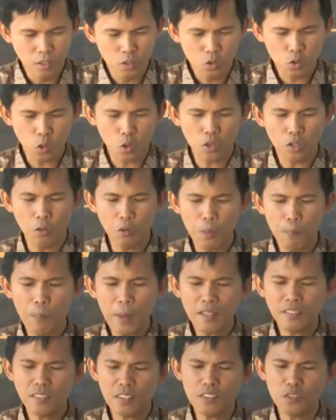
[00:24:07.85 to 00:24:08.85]
So
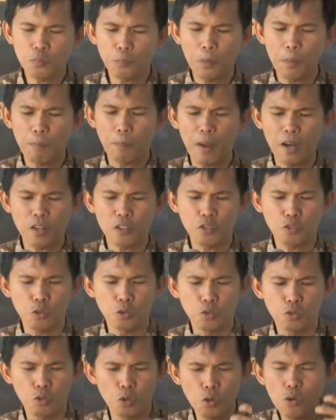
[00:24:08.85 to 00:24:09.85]
repentance prepares
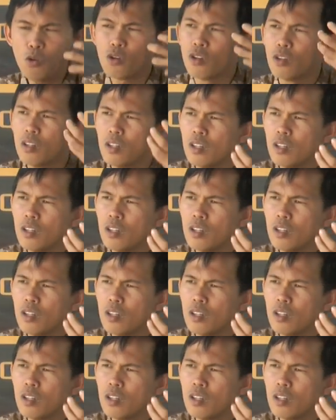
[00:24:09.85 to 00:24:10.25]
you to